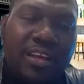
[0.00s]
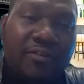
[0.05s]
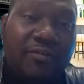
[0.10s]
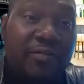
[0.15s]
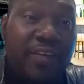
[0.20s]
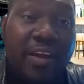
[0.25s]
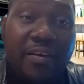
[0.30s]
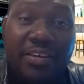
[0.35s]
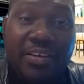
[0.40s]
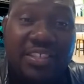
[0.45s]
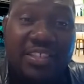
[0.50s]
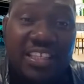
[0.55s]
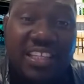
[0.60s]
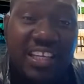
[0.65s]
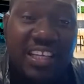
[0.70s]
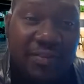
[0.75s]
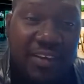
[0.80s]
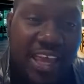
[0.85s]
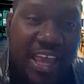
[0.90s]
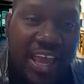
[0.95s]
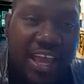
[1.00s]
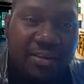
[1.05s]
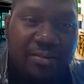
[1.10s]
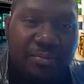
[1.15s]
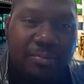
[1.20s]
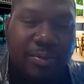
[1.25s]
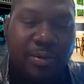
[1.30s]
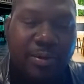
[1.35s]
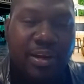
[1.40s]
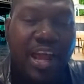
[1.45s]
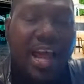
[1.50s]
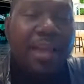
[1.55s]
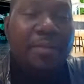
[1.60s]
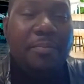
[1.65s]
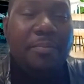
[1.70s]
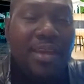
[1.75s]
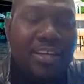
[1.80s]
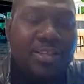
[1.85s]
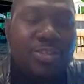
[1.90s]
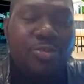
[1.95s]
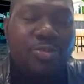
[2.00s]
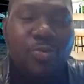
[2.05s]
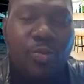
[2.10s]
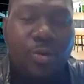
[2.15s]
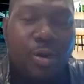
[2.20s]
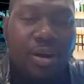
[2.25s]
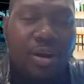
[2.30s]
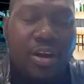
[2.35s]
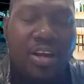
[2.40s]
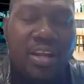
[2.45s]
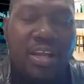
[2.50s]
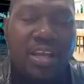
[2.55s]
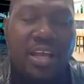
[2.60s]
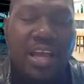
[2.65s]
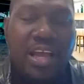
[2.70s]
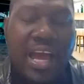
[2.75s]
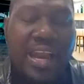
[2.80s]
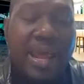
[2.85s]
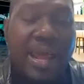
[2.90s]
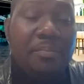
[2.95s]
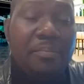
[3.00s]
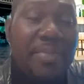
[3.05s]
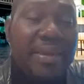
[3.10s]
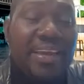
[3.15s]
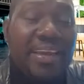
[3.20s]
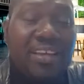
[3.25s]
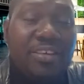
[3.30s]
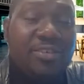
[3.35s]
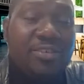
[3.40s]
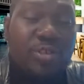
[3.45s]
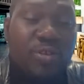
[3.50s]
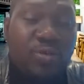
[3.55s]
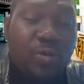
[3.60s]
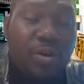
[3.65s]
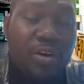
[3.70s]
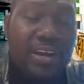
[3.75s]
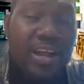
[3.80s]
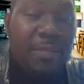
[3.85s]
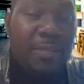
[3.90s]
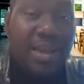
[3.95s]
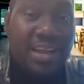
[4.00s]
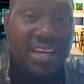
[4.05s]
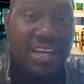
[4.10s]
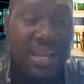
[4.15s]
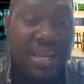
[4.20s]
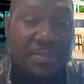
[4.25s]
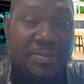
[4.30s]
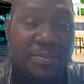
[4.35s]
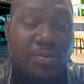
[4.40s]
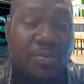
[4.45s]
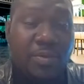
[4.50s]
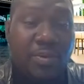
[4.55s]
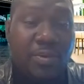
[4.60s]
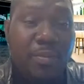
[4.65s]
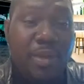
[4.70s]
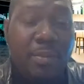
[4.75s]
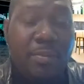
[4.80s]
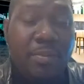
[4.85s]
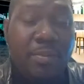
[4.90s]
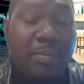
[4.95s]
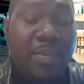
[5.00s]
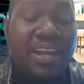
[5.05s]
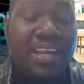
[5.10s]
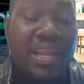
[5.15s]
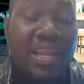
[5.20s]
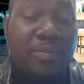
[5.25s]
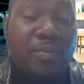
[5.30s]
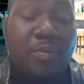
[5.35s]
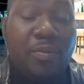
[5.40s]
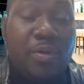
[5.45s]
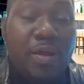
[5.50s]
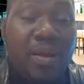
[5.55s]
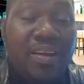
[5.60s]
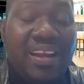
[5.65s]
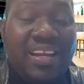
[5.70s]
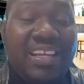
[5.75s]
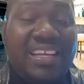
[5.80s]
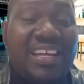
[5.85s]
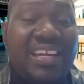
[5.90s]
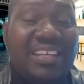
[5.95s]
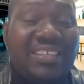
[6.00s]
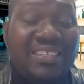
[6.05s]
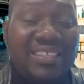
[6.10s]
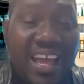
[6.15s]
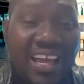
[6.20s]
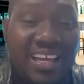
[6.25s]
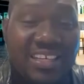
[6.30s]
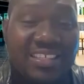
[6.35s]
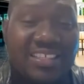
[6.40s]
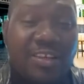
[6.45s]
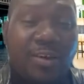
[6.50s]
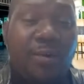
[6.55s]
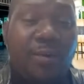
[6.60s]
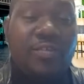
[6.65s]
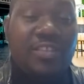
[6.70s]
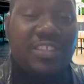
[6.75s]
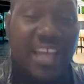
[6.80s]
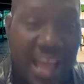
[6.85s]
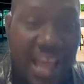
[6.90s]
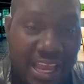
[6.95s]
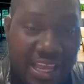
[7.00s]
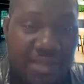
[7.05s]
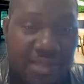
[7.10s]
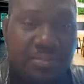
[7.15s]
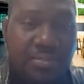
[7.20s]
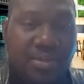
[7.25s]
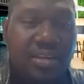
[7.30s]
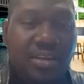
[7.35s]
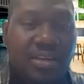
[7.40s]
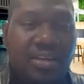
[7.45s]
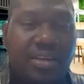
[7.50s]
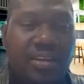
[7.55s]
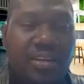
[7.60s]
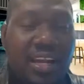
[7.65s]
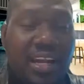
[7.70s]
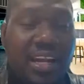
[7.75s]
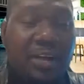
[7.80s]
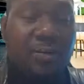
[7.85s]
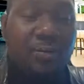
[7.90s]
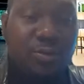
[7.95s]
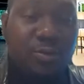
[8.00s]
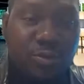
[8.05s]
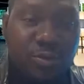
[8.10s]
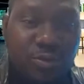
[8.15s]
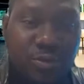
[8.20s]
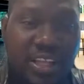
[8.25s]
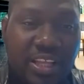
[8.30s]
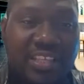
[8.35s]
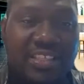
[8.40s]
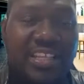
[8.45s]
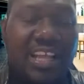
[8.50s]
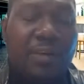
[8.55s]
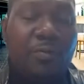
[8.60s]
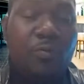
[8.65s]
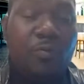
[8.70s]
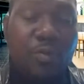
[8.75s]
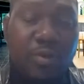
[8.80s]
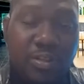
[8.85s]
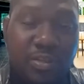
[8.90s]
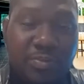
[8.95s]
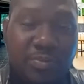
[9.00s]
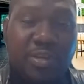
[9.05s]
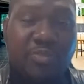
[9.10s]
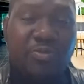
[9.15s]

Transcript: very significant, but I made sure and I'm making sure that my names will be remembered. My name will be remembered in the sands of time, that I will do things that will be